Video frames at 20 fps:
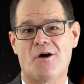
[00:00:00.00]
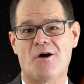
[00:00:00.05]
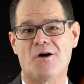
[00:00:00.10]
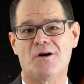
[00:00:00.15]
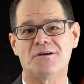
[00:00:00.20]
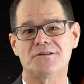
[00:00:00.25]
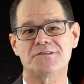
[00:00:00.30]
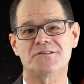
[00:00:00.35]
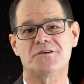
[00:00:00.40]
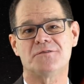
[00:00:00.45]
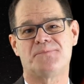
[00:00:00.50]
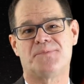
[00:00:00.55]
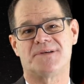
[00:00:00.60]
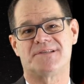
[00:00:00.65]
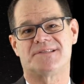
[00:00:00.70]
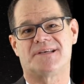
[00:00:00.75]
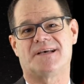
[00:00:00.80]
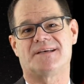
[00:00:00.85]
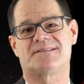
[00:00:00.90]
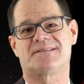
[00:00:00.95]
also
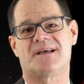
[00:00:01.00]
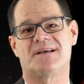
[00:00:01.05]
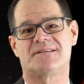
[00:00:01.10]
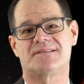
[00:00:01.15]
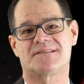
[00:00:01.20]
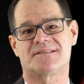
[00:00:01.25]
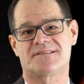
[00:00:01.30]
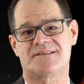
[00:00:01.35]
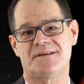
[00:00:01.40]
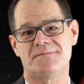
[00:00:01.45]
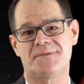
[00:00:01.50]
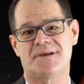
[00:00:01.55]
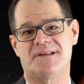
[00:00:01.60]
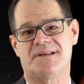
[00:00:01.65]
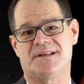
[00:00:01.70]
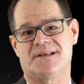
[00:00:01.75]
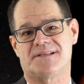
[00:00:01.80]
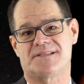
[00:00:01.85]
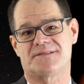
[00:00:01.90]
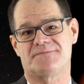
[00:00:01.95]
possess some
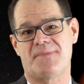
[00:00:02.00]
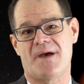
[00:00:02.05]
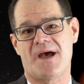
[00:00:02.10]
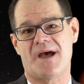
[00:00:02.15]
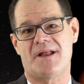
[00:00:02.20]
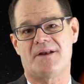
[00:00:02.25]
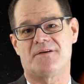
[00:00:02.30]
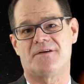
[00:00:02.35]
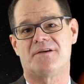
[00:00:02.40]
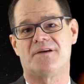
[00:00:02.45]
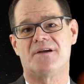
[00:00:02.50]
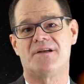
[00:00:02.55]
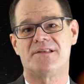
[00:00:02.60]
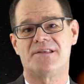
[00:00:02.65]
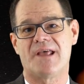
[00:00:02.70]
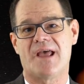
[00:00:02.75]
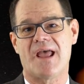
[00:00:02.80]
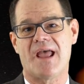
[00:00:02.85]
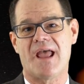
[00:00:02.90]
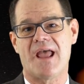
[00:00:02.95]
condensed matter
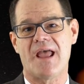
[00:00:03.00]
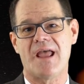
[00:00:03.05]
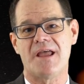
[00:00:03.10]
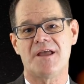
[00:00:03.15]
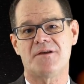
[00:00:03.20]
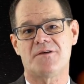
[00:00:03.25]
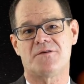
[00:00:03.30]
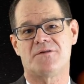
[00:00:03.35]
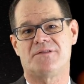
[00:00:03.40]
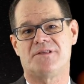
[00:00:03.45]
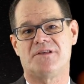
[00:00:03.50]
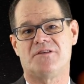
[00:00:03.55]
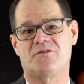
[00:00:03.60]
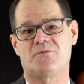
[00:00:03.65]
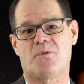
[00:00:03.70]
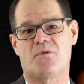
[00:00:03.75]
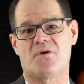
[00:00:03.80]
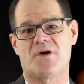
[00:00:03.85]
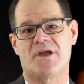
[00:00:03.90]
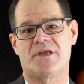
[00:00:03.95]
to anchor
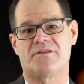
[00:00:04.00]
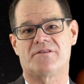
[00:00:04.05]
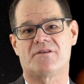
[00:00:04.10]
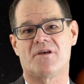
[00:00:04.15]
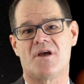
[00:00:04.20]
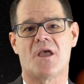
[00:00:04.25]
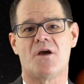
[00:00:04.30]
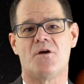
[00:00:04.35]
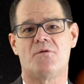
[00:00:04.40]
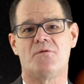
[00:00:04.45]
these points.